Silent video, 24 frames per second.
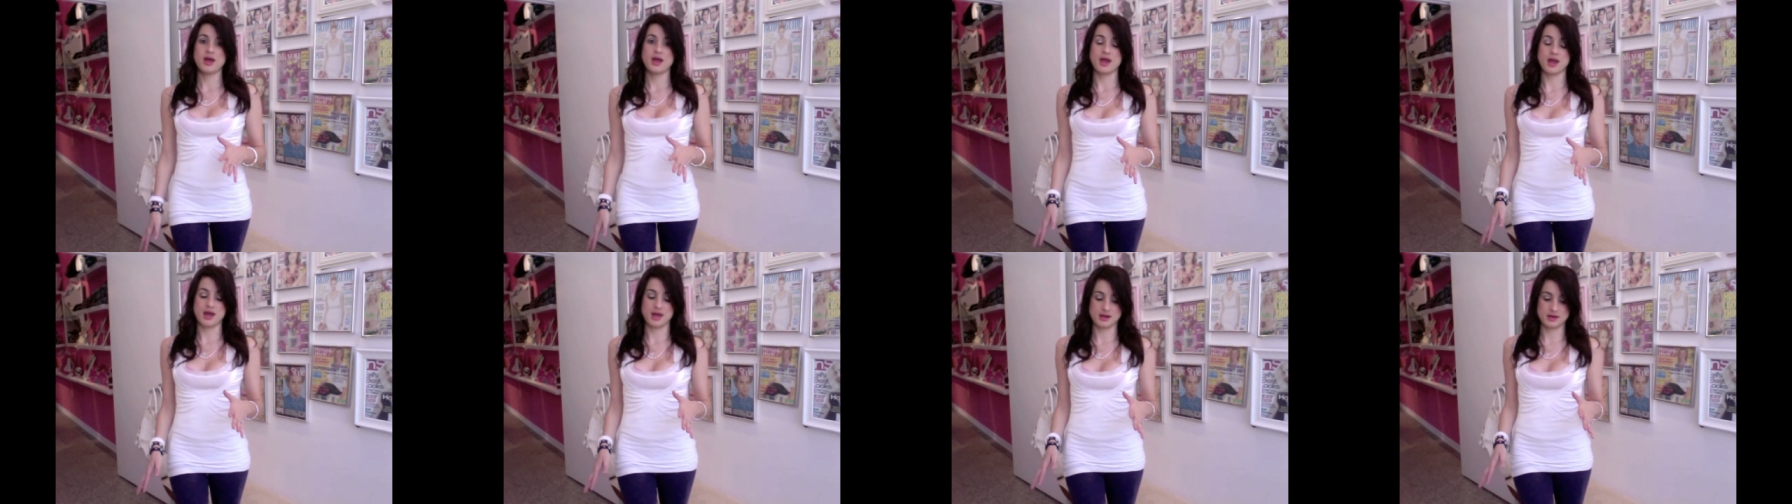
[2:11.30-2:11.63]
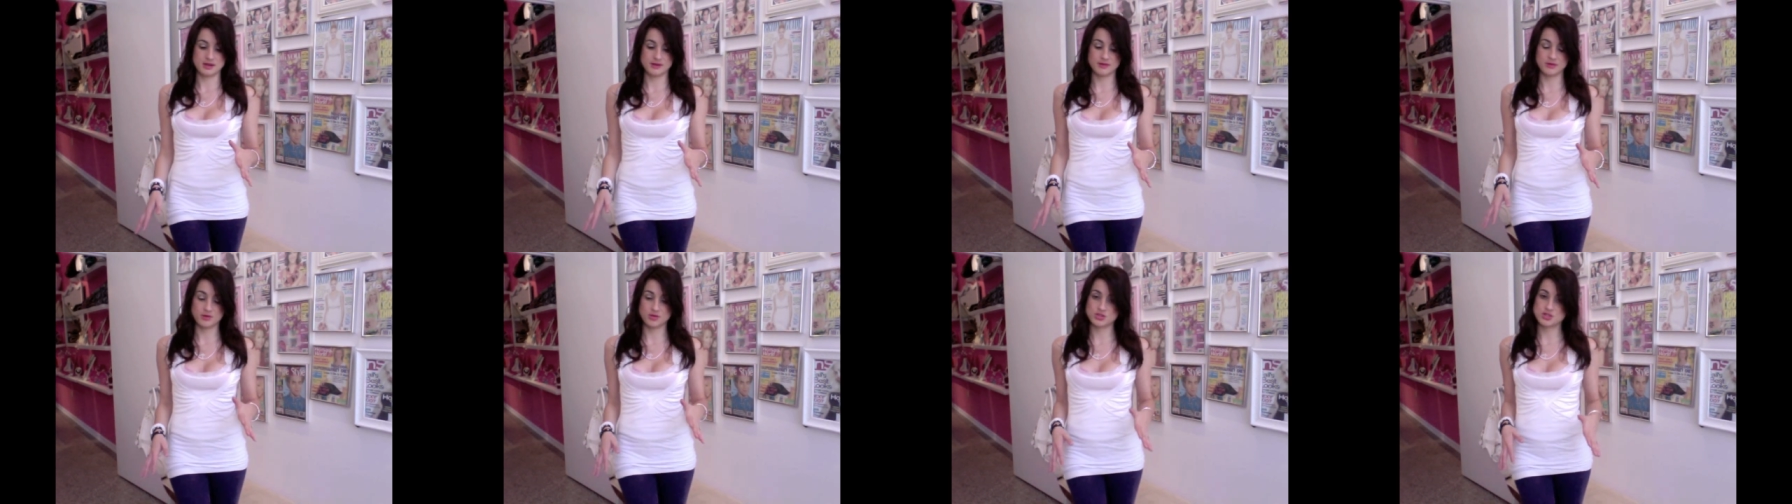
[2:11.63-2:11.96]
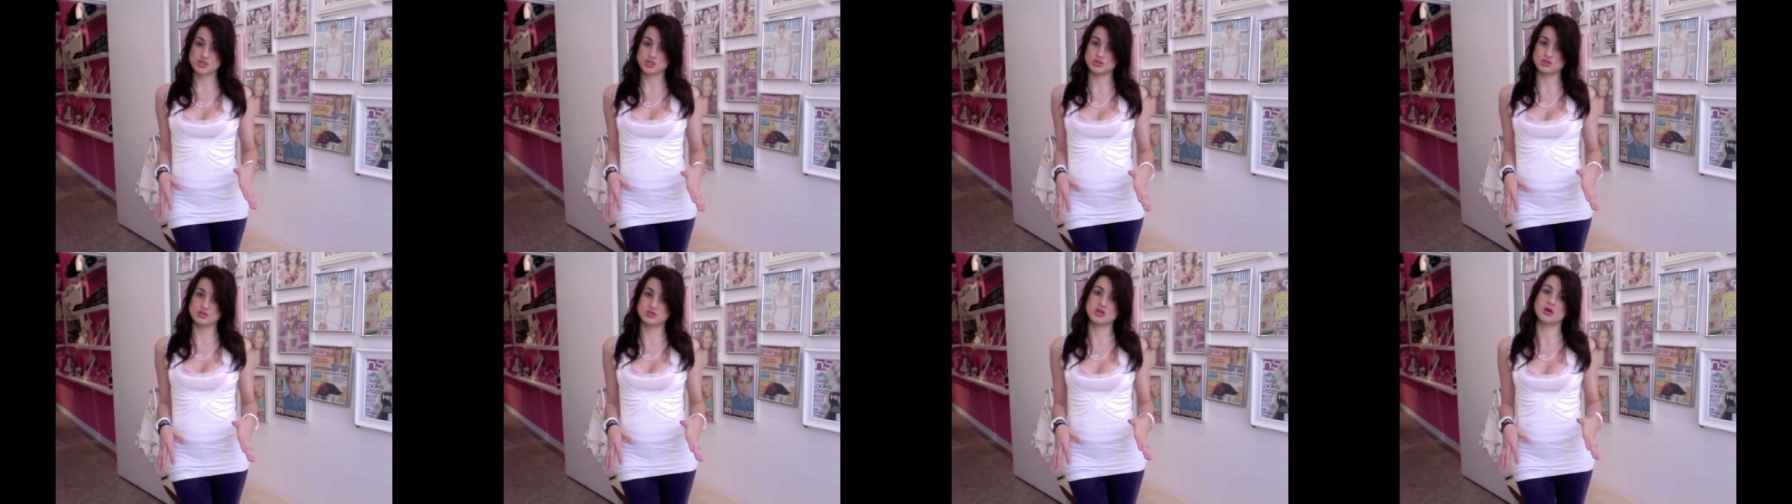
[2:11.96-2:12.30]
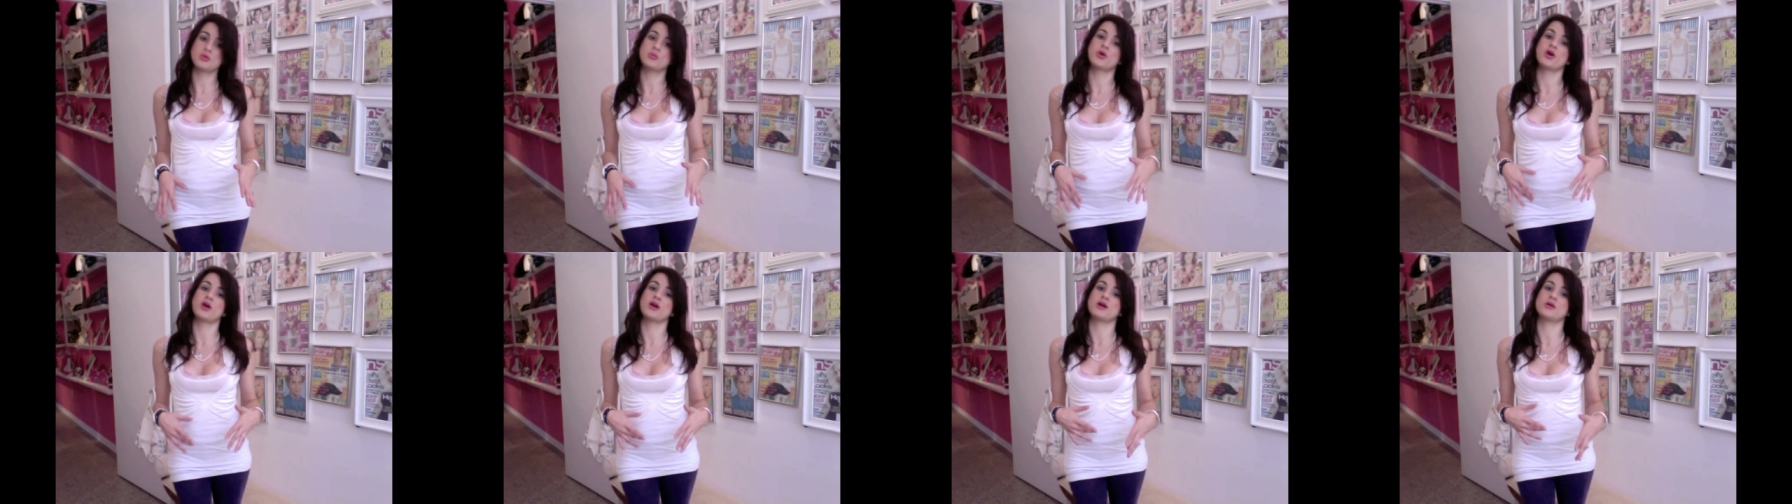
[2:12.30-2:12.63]
and in the shoes that
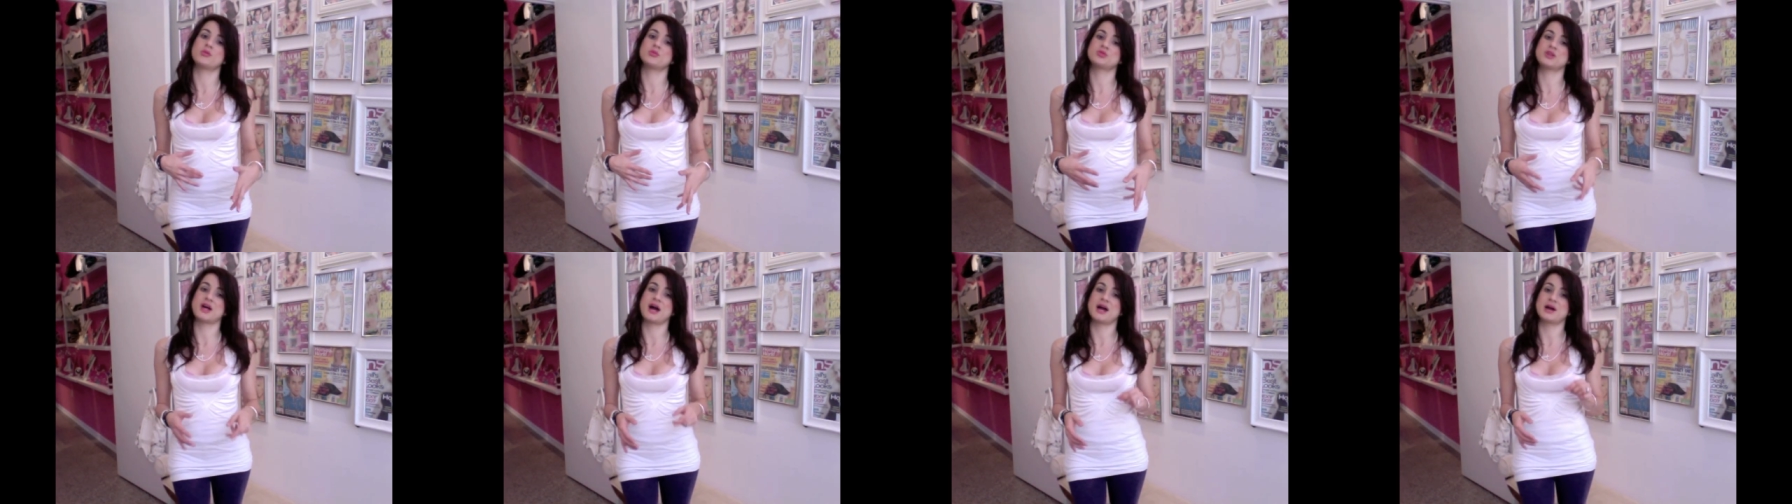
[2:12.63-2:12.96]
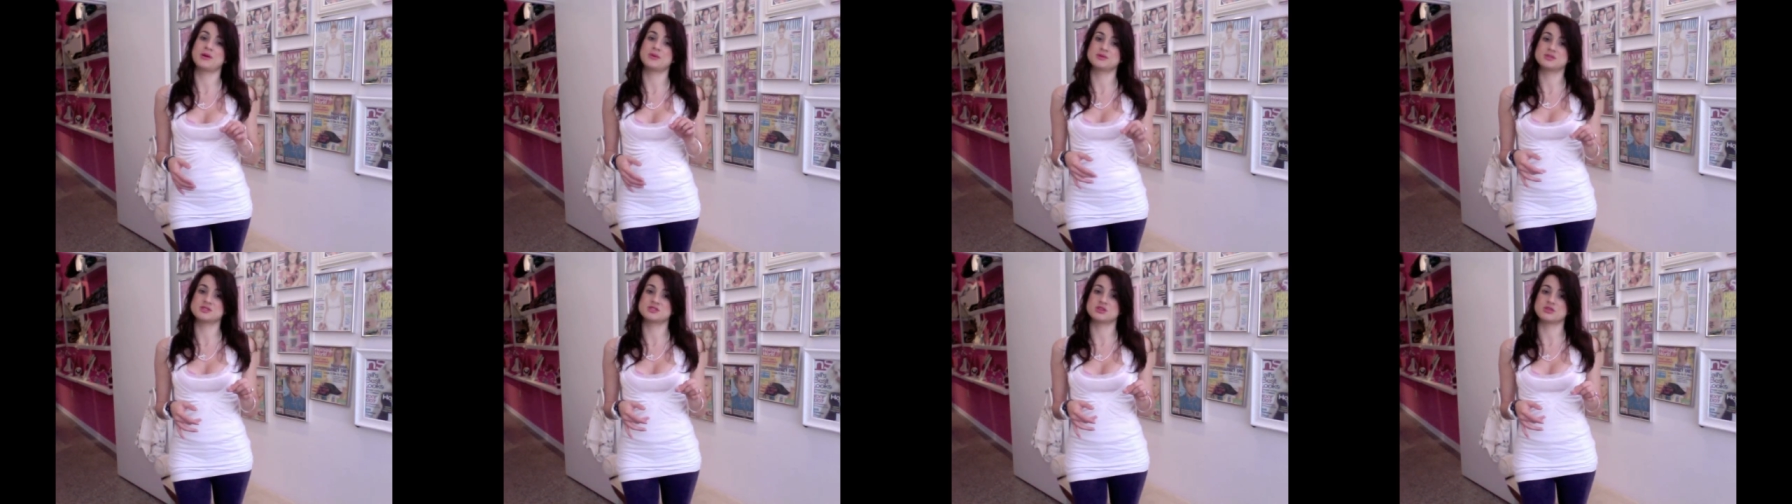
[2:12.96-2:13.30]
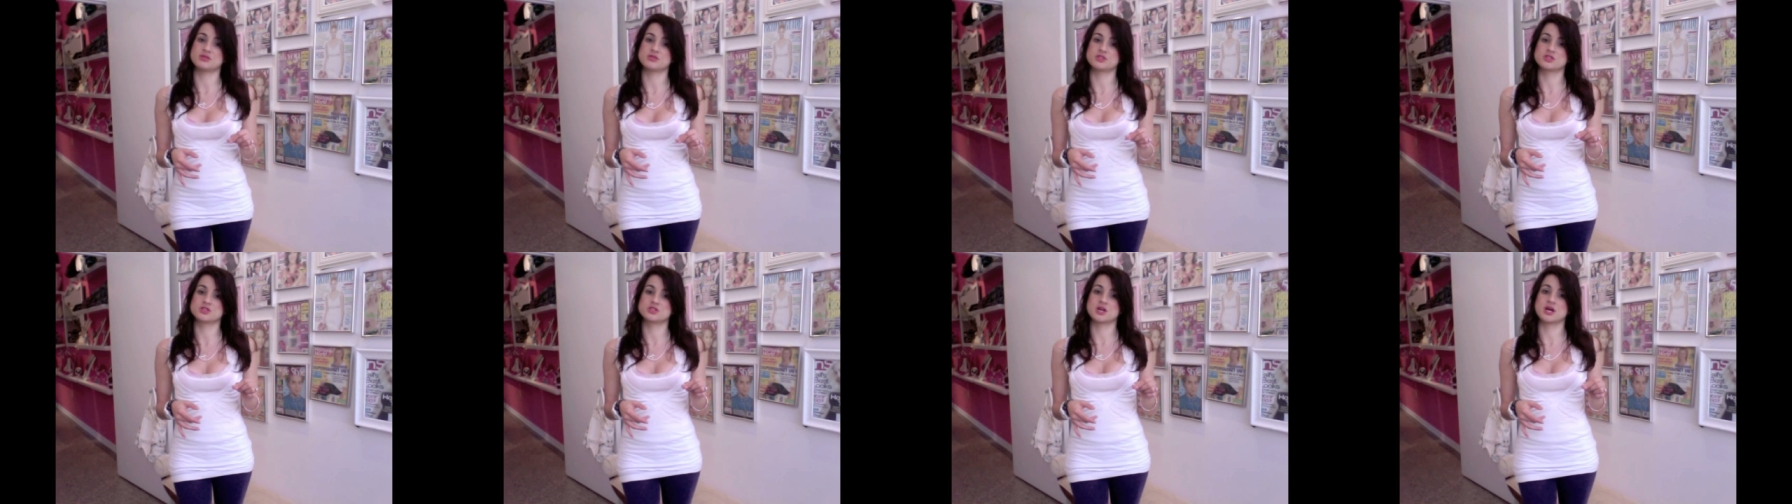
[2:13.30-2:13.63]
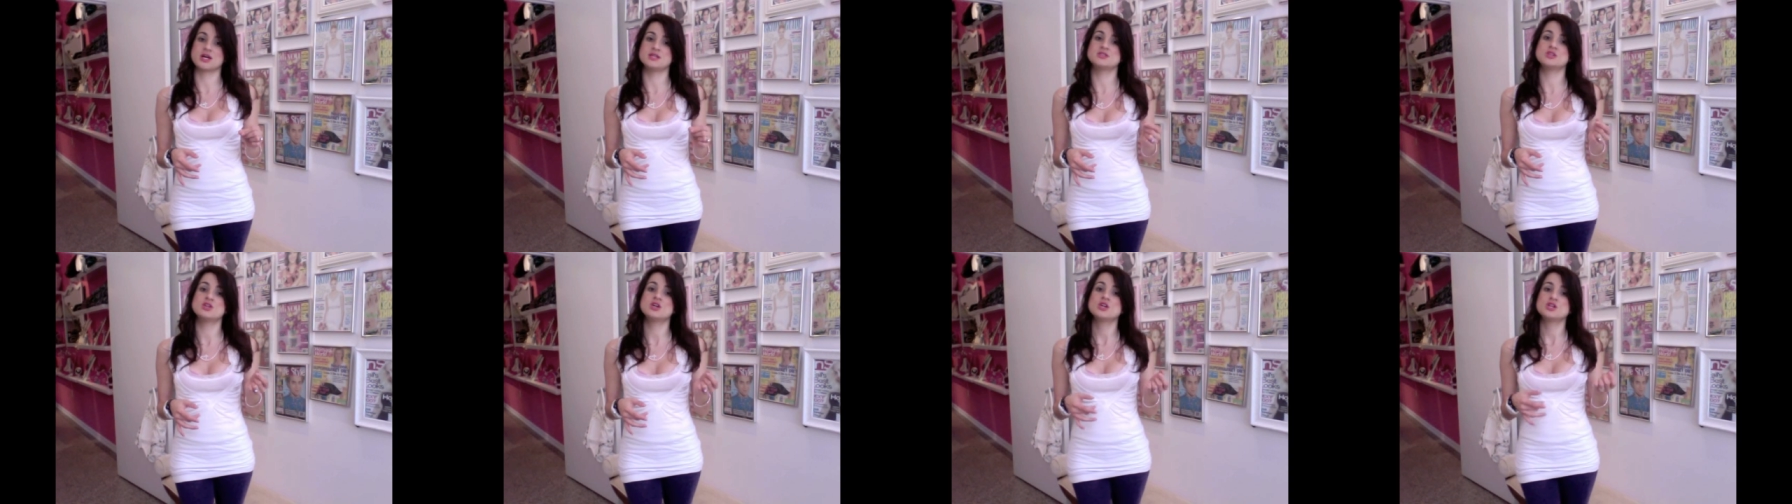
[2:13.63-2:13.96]
I'm wearing are black with silver
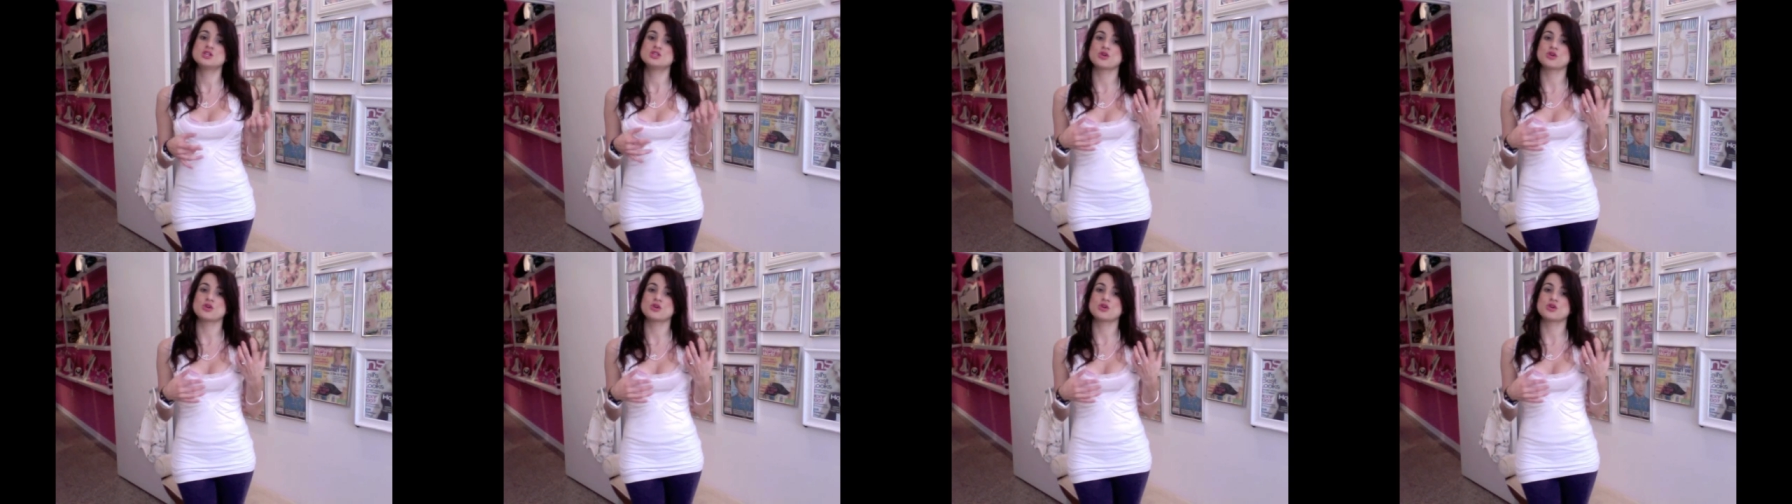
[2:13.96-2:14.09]
studs,